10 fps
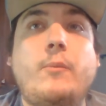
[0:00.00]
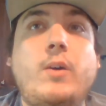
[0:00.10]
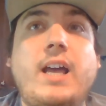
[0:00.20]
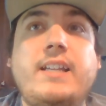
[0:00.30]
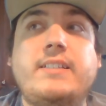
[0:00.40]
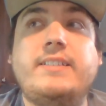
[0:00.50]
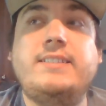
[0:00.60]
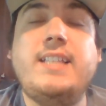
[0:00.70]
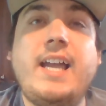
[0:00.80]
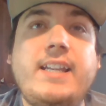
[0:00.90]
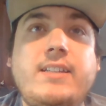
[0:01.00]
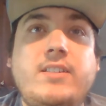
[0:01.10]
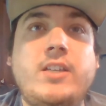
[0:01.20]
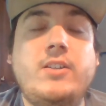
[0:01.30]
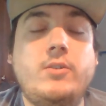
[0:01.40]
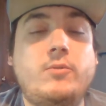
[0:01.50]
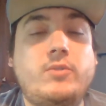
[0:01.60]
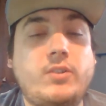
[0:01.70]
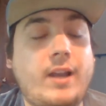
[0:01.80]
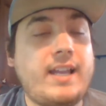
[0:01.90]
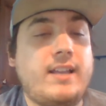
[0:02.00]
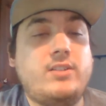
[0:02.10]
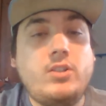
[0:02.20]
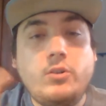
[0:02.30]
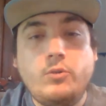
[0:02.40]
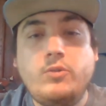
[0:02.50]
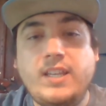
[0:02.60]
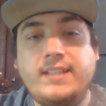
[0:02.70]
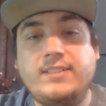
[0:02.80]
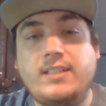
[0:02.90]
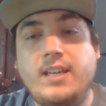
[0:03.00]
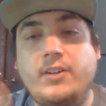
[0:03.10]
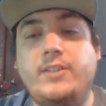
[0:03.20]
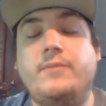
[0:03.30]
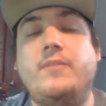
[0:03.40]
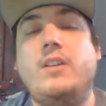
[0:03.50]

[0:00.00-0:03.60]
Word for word: what I decided to do. So I got two things to tell you.